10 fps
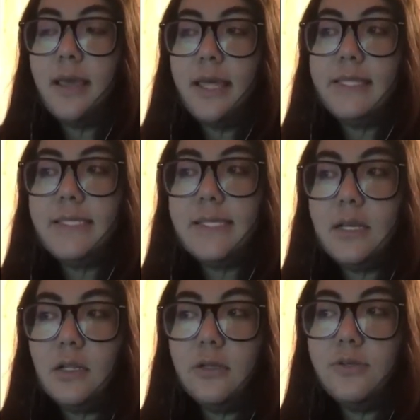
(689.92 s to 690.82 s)
This
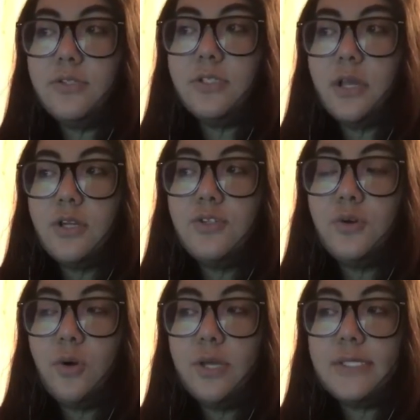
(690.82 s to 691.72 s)
includes
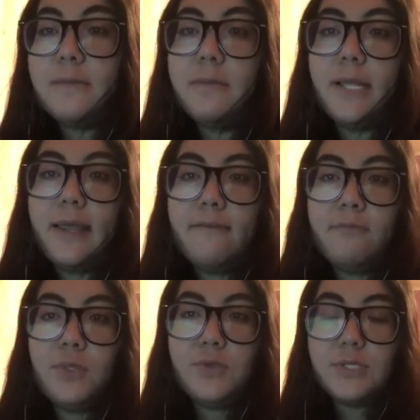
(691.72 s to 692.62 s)
choice and play of
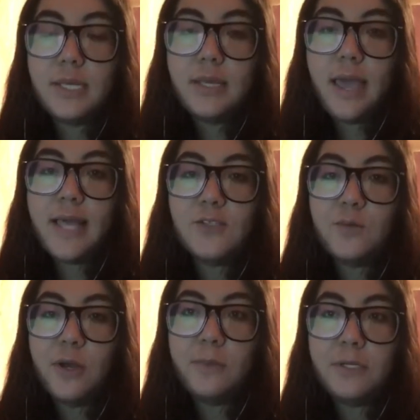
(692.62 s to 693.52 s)
music as
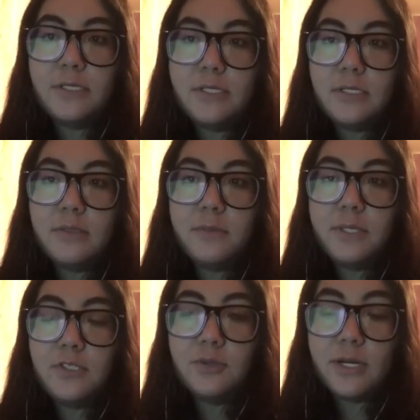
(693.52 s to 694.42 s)
well
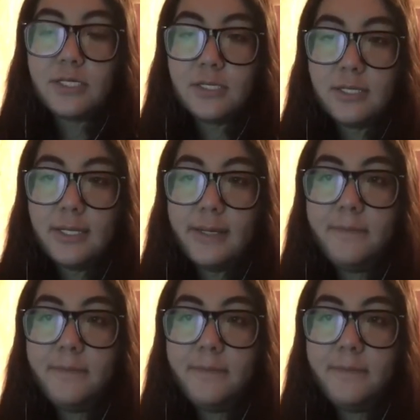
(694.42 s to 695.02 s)
punctually,